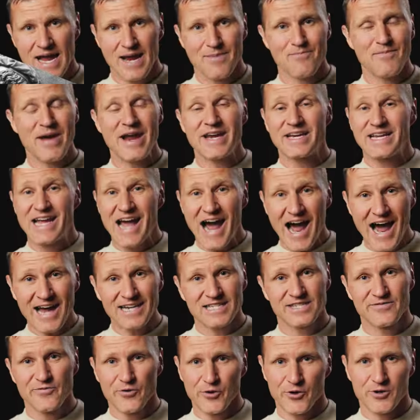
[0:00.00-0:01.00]
and made
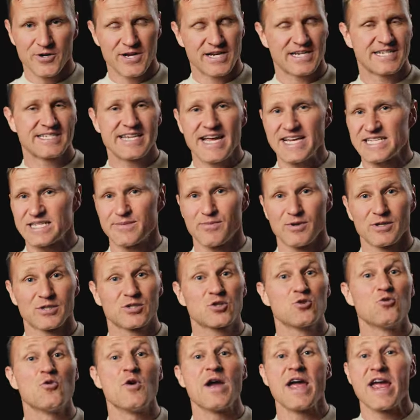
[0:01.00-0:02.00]
God's Word accessible
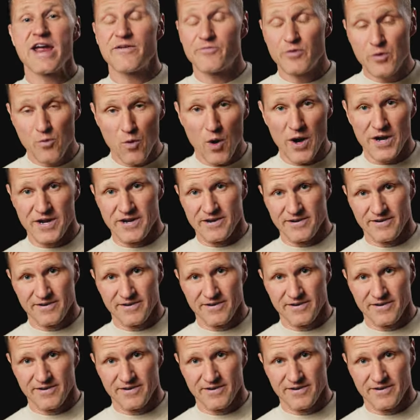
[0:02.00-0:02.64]
to everyone.